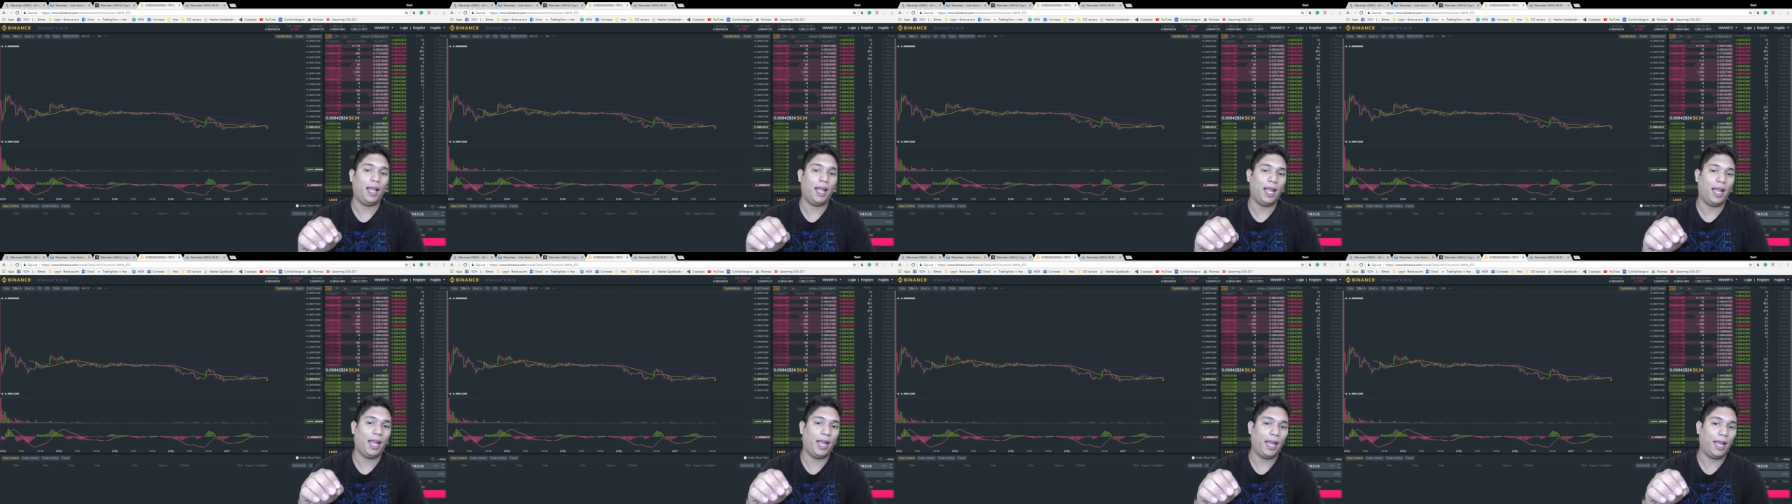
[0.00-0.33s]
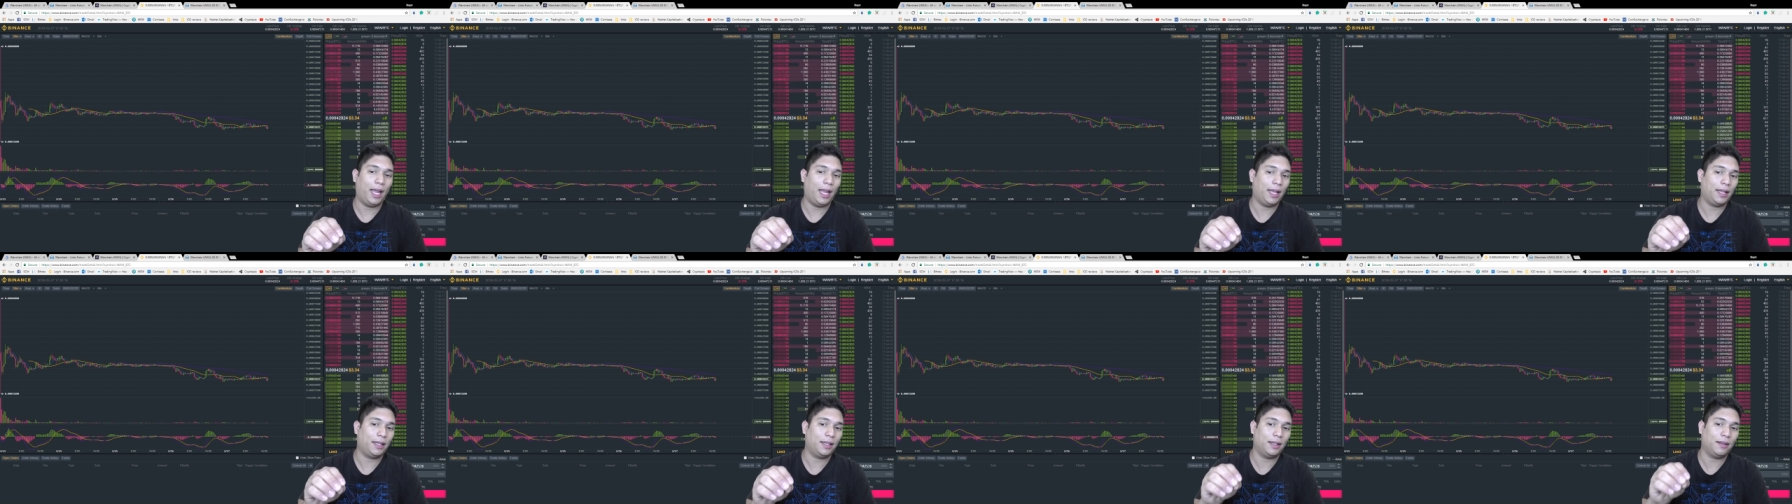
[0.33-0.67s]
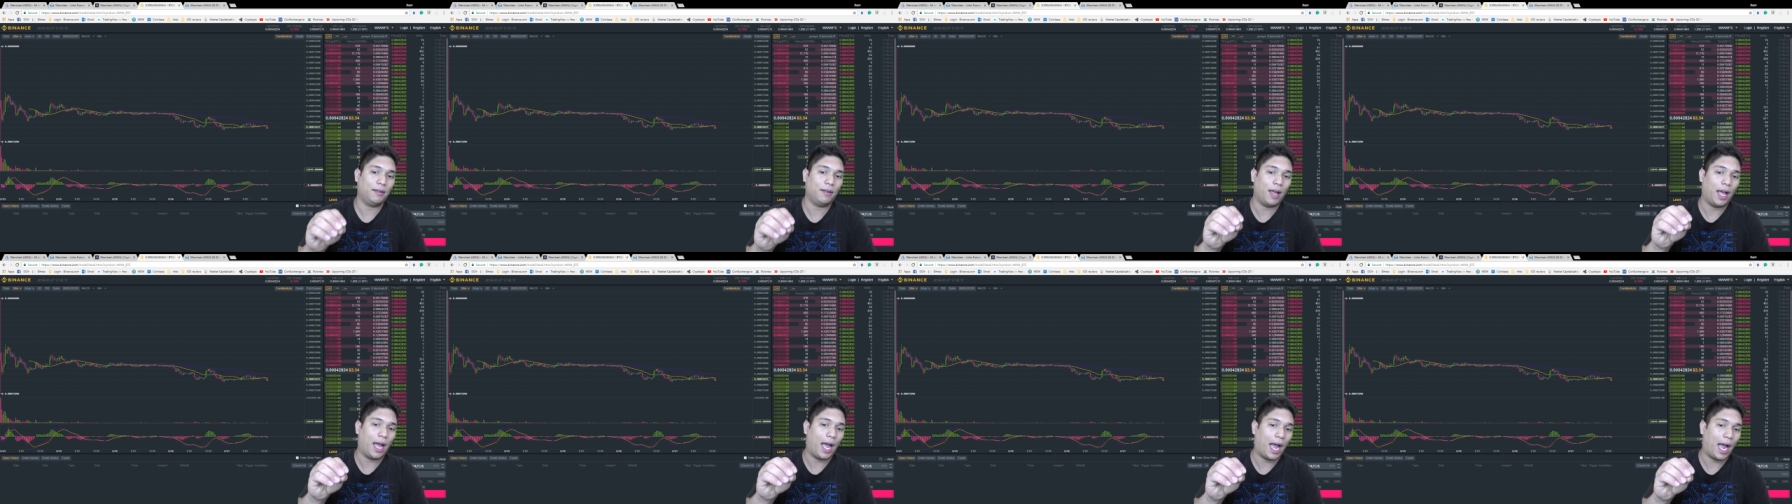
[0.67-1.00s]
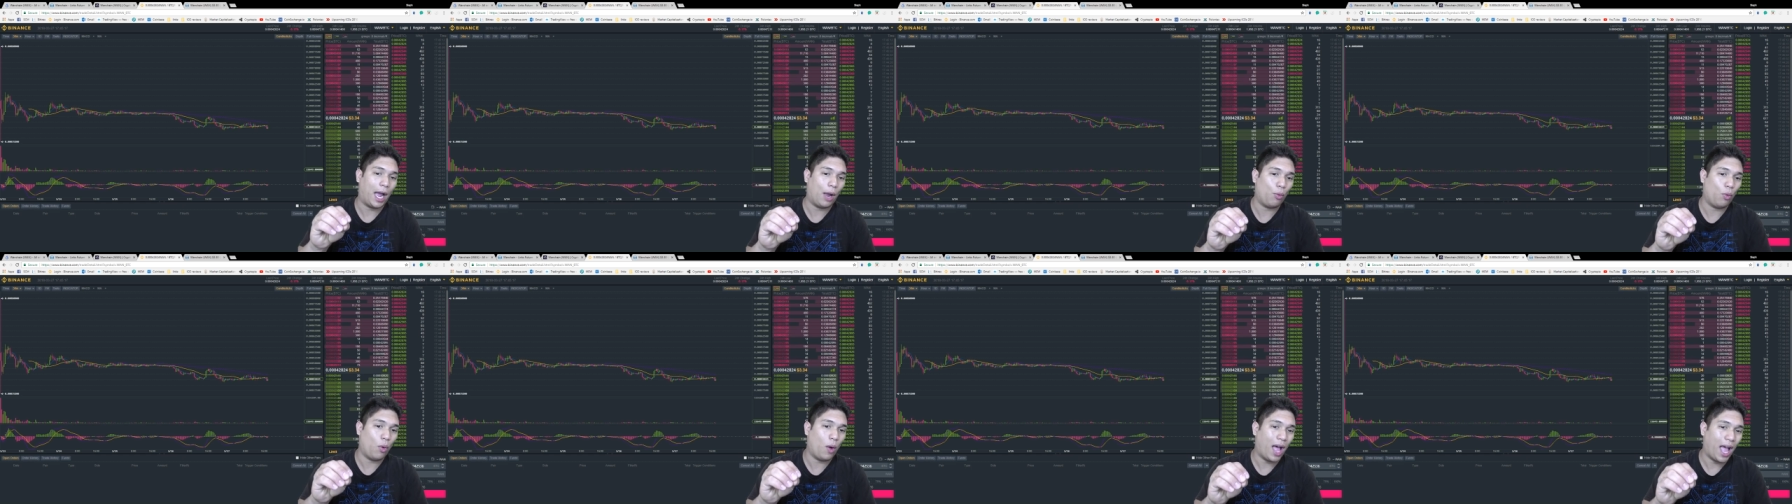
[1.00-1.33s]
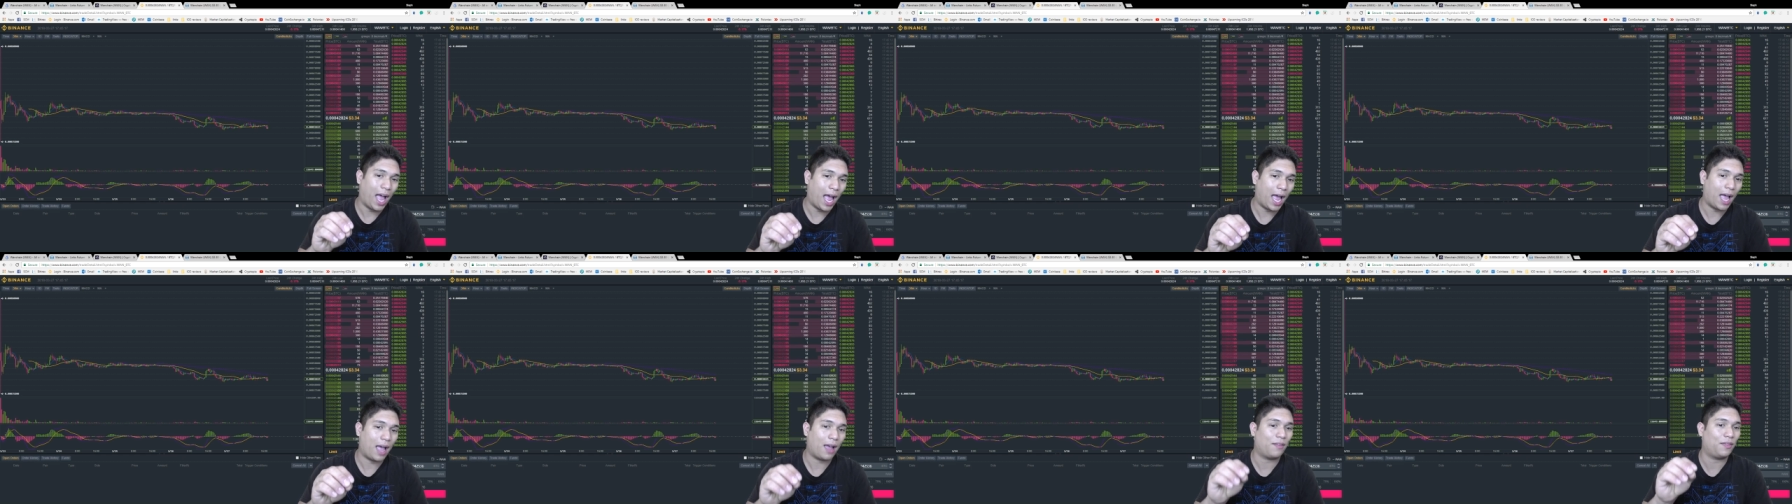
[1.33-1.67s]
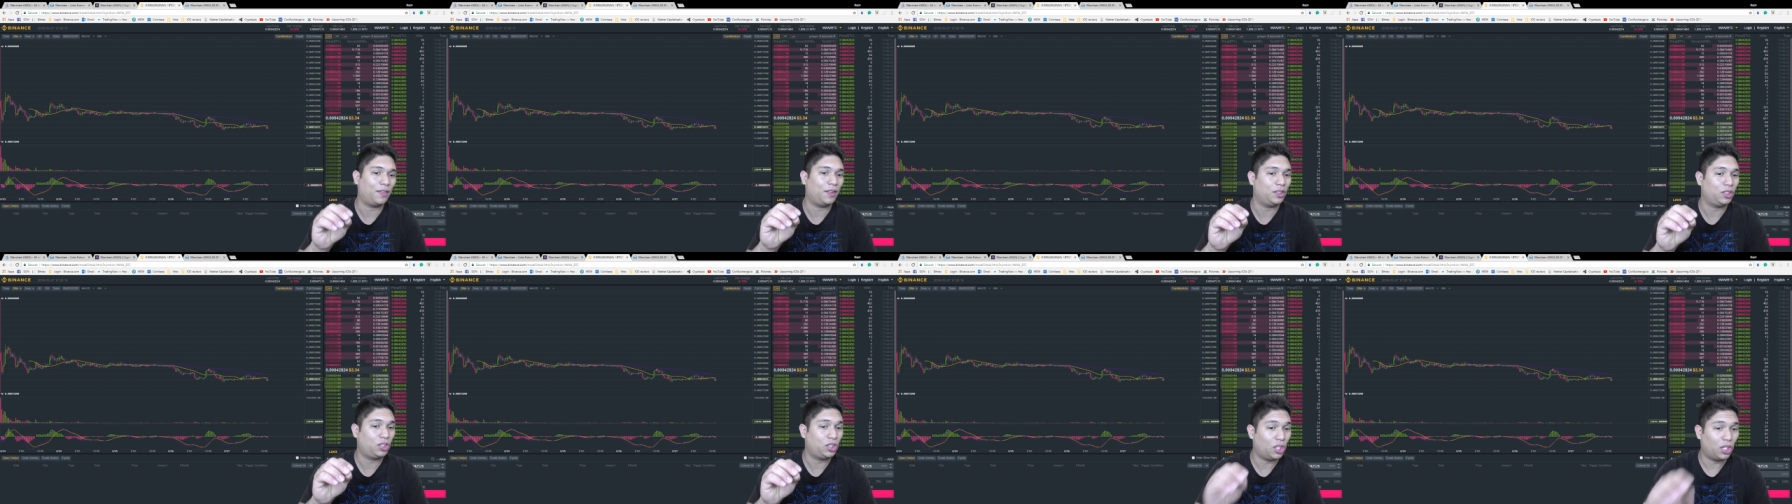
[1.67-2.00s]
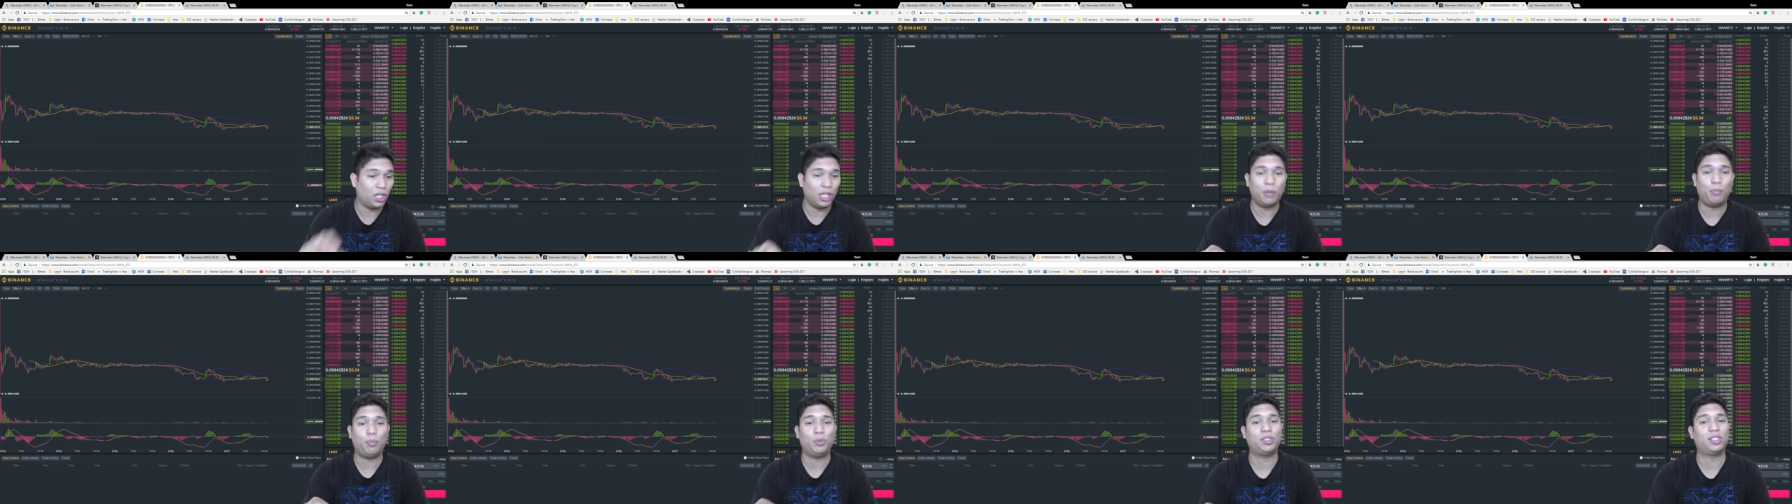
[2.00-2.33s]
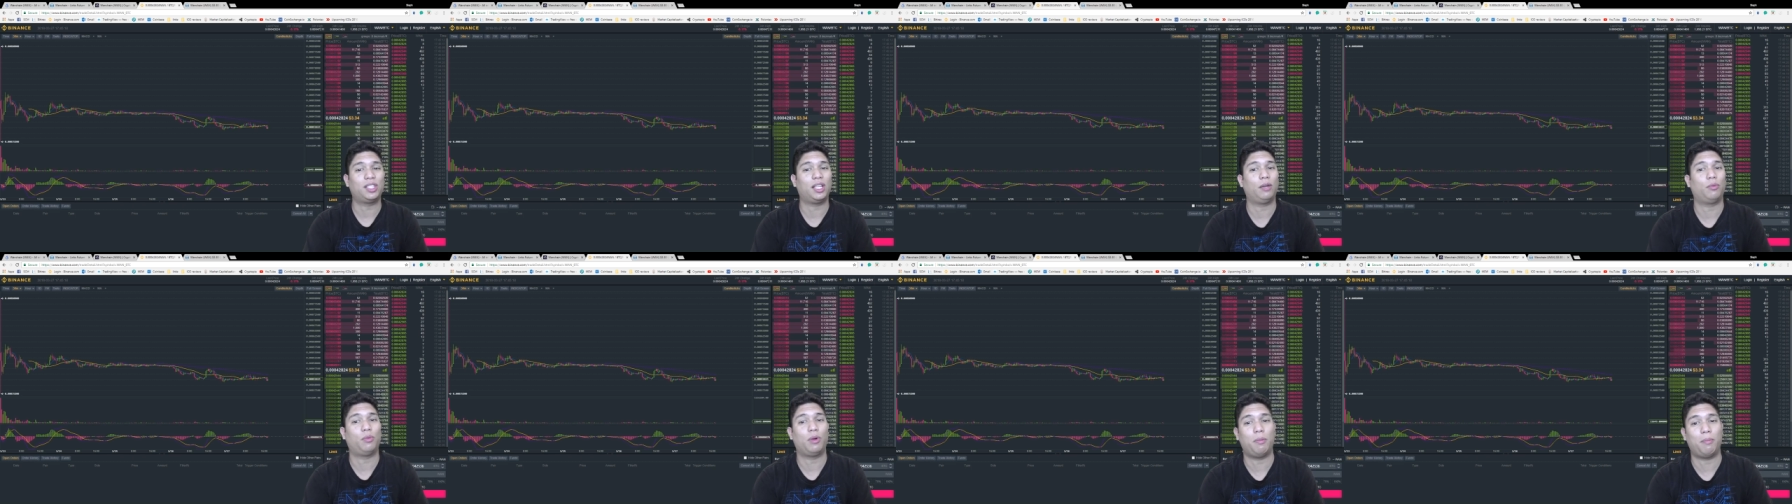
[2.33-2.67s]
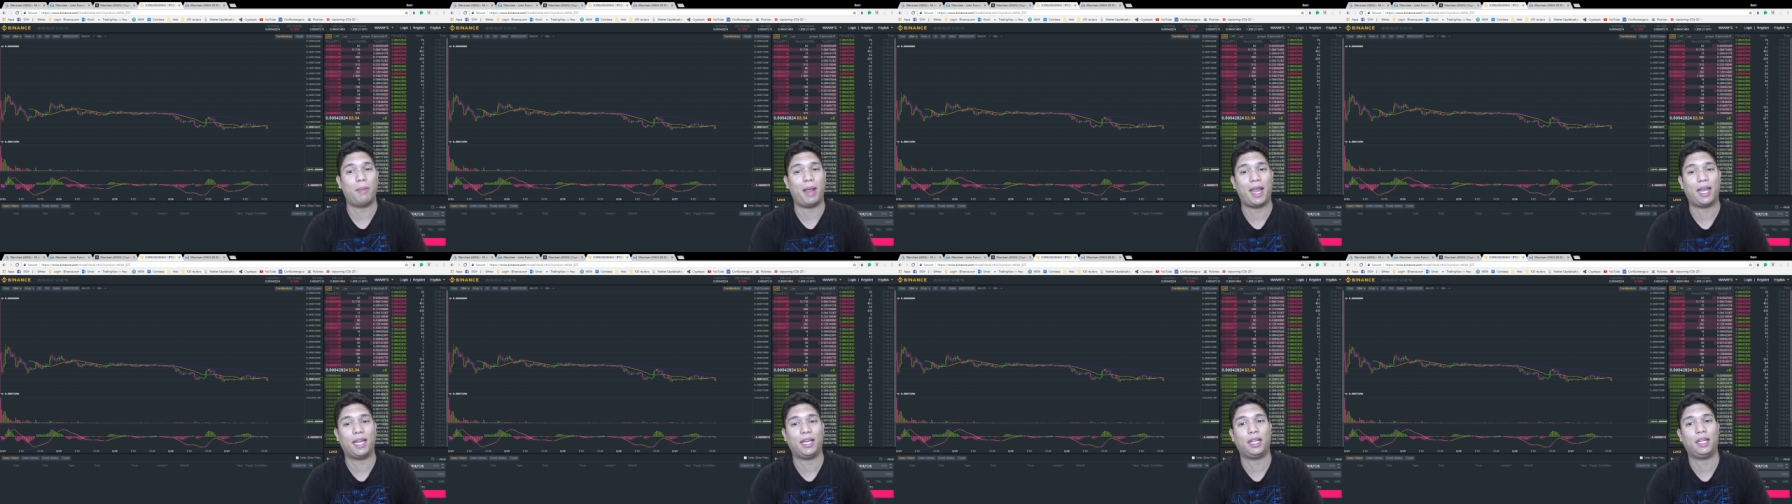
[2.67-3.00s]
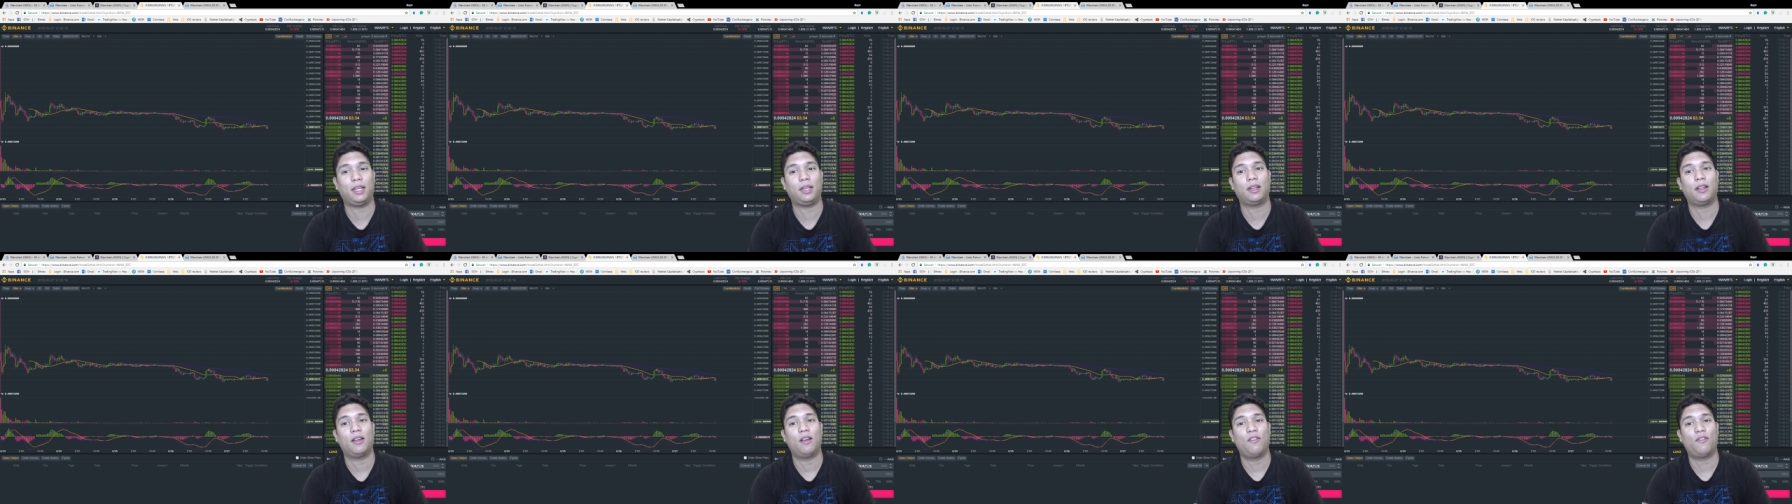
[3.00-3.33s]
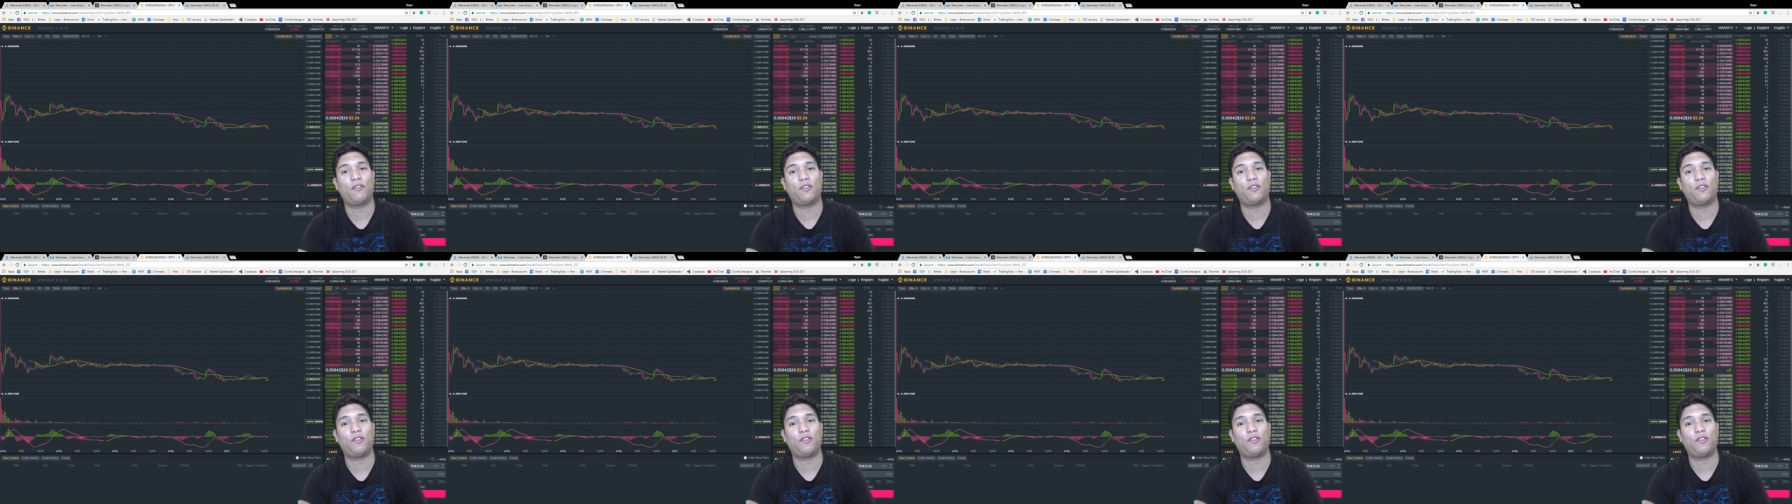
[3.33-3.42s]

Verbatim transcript: And I will have 30% remaining